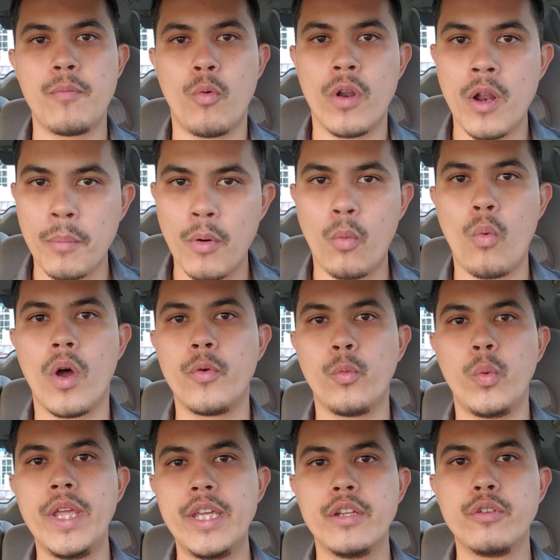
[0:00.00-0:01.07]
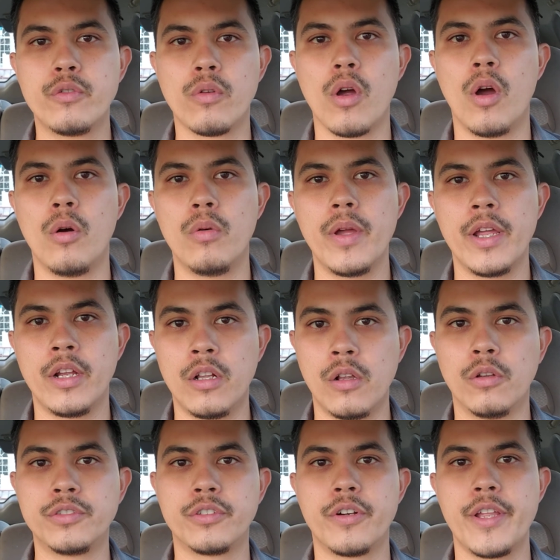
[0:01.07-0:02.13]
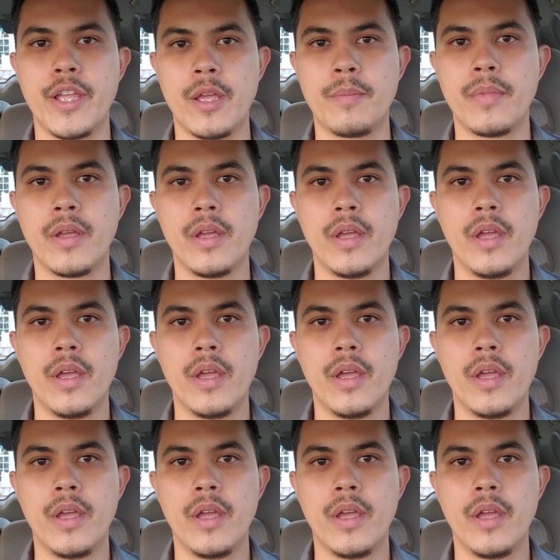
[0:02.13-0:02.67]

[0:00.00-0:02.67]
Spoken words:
number one, we can grow and closer to Him.